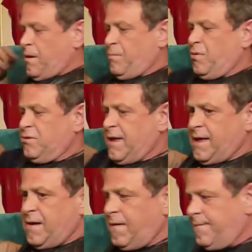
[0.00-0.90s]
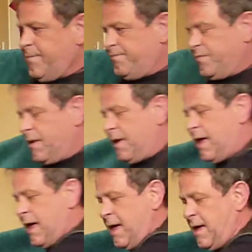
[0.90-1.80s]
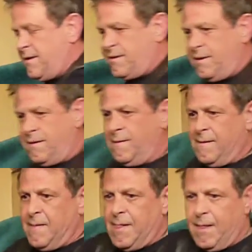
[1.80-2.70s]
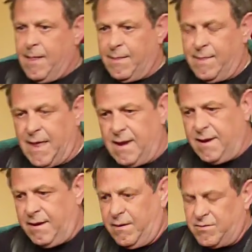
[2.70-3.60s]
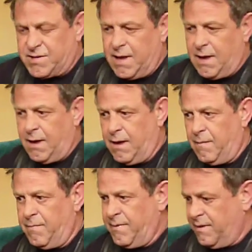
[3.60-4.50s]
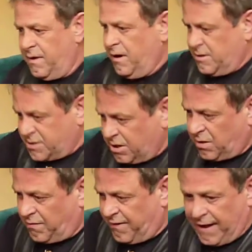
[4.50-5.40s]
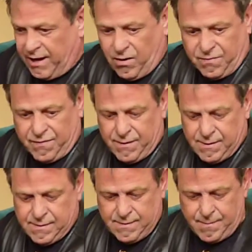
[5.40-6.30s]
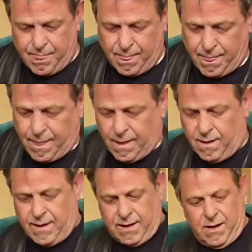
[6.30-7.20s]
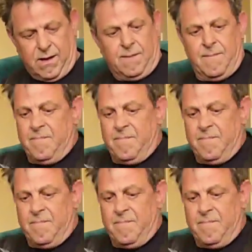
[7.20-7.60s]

pulled that out, and then it is, um, you know, it's cloth hanging off, like uh,